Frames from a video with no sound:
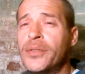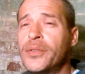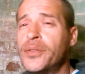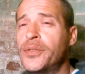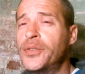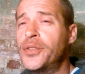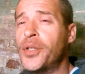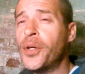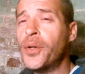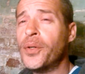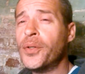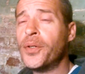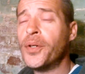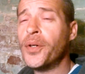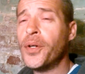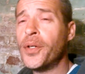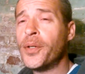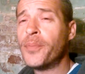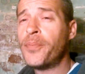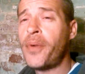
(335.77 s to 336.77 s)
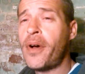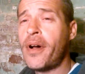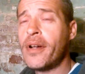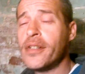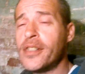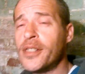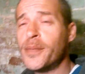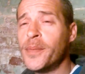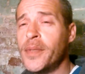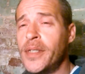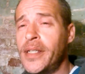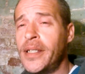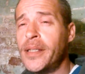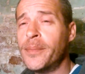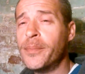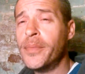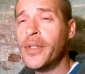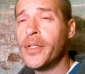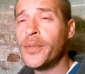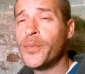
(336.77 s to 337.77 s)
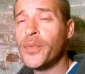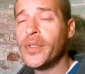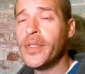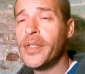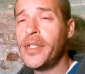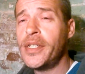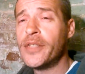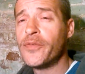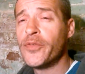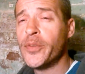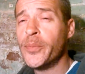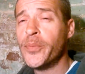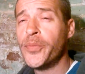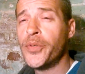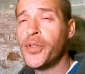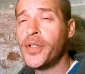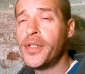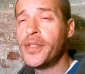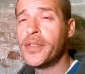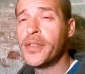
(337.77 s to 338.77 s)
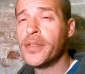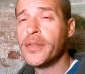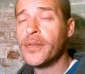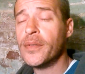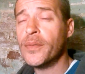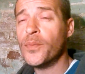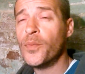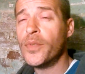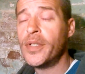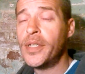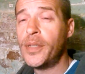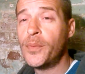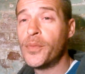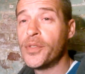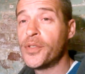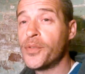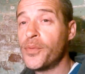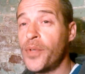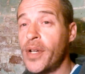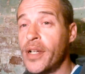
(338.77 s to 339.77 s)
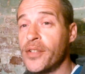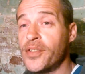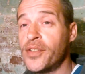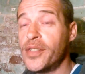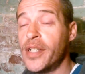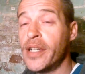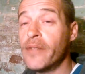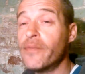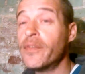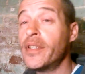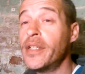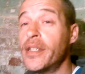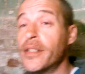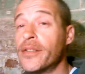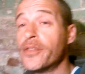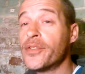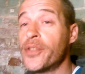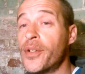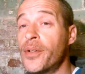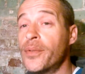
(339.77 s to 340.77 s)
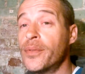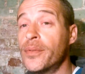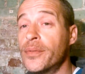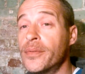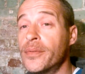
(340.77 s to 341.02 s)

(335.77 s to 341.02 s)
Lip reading: Joe could have possibly been released from prison when he was around 70 years old.